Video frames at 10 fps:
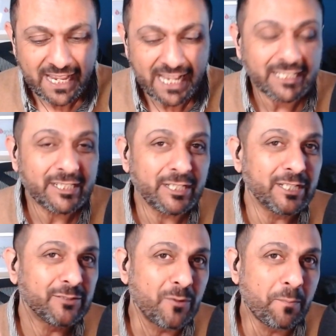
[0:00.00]
And
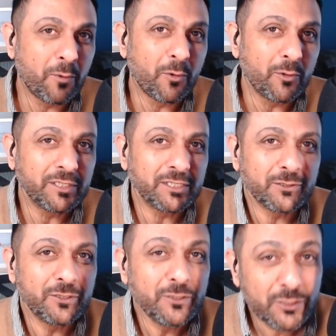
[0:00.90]
she has
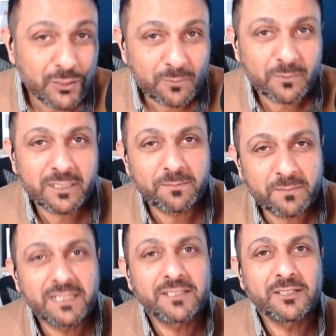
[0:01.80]
reported to numerous
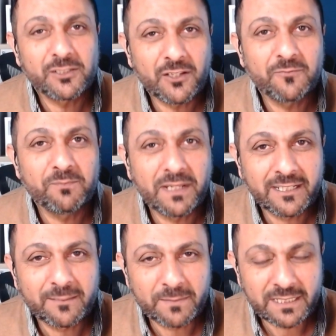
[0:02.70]
ministers,
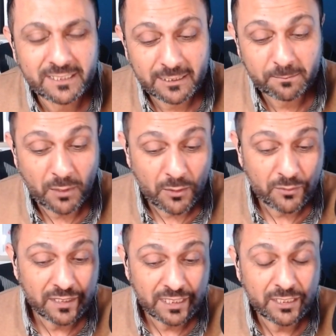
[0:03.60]
governmental ministers,
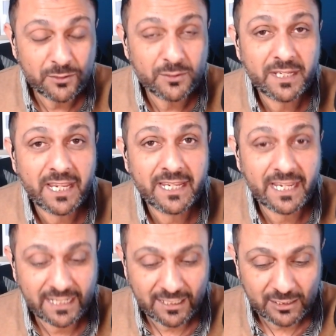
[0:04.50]
both in the
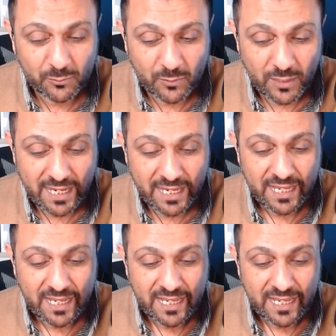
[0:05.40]
UK and elsewhere,